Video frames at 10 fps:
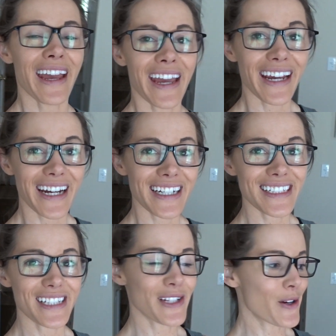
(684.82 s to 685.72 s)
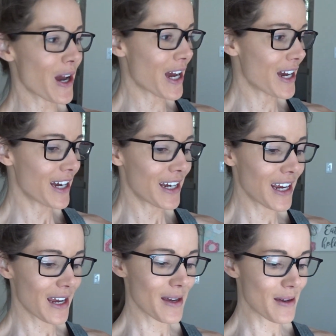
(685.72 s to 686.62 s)
Hey guys, so I
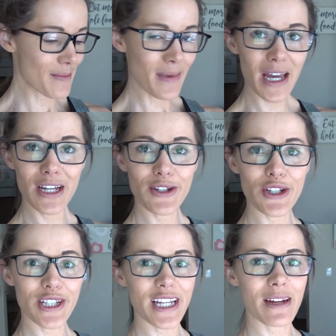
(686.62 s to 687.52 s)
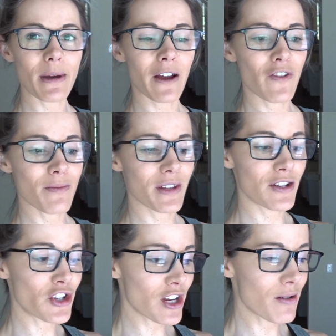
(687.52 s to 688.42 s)
am just getting back from the
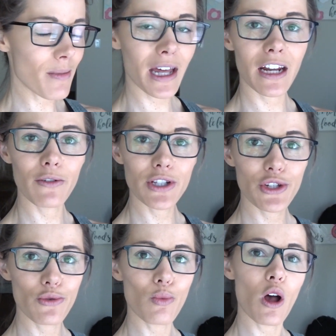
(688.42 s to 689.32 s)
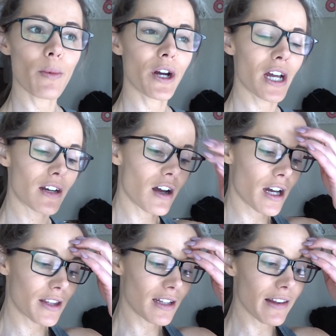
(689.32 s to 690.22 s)
gym and I went to Walmart and
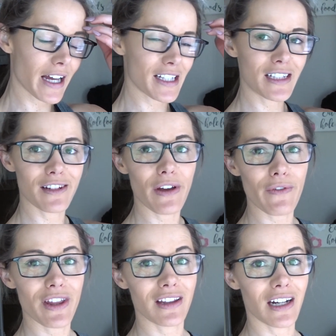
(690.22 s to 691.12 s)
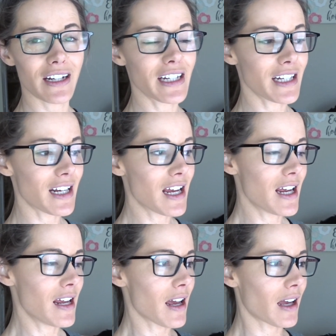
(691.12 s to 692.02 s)
got the last of everything that I need.
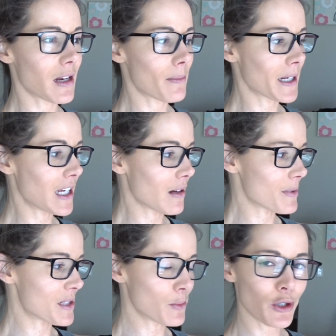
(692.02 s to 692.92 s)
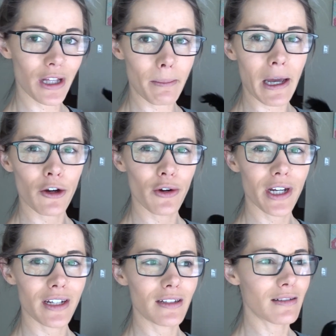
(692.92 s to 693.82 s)
I ended up picking up some more like
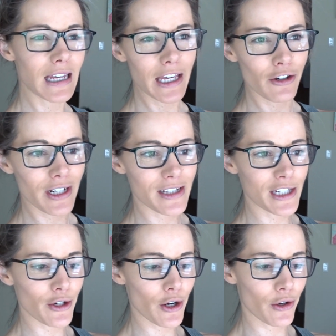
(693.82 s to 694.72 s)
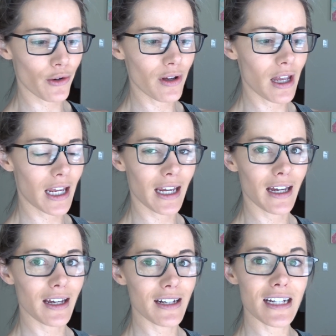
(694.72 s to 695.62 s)
Powerade, Gatorade Zero,
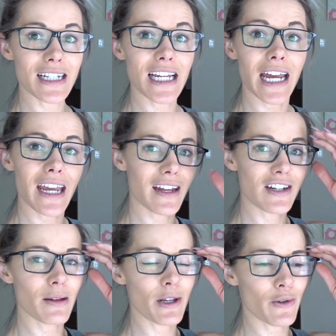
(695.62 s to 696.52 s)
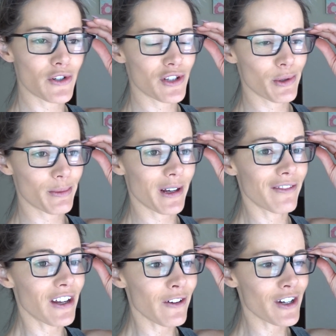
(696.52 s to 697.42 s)
and Diet A&W, which is one of
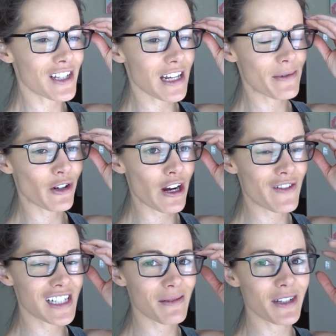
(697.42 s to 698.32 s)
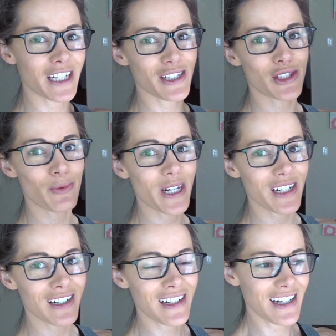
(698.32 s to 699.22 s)
my favorites. I've been craving something like
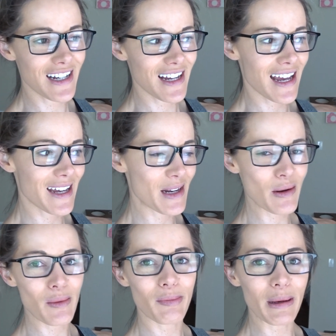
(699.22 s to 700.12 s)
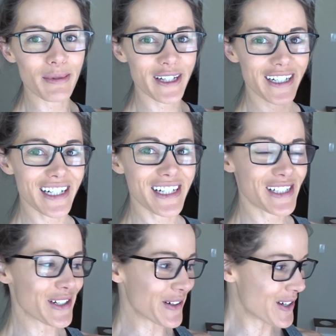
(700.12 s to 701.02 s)
sweet and bubbly,
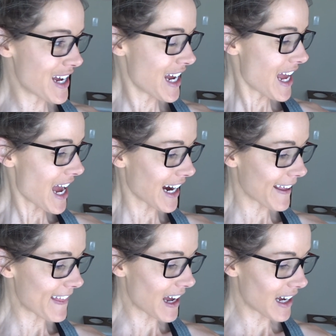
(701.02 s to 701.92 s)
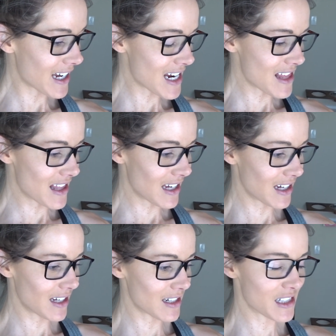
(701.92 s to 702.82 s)
so I got that and
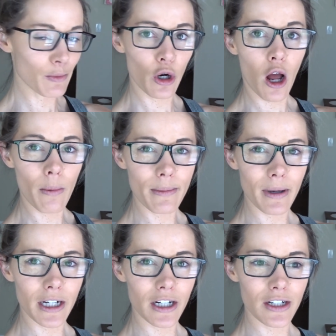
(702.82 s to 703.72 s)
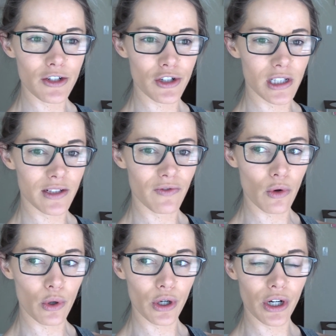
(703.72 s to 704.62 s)
then some more almond butter just
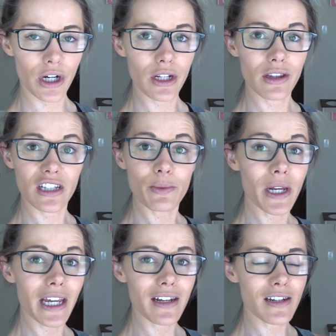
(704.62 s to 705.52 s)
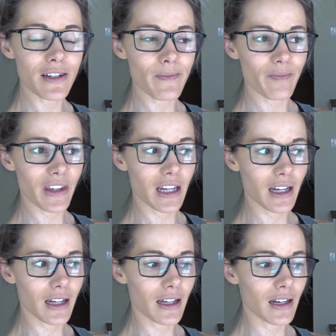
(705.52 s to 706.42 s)
for this weekend.
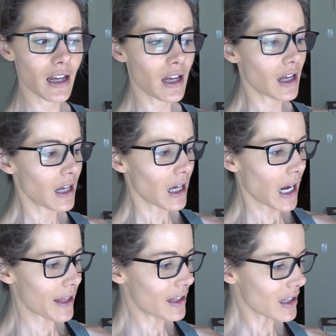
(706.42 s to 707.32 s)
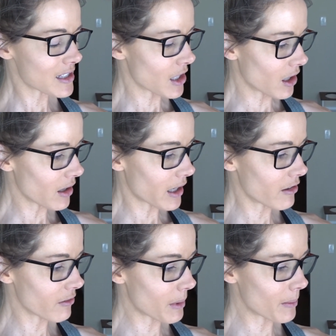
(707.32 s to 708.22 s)
And I think that's all, I
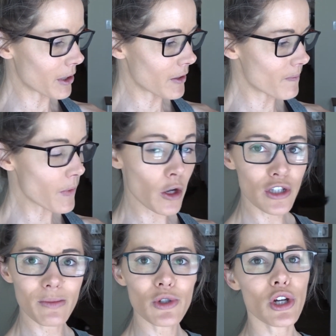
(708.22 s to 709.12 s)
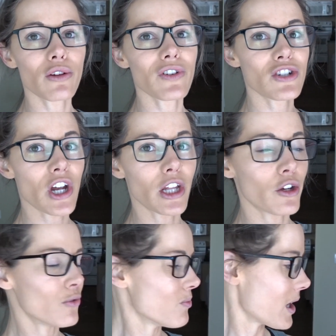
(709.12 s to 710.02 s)
don't remember. Oh, some sugar-free jello.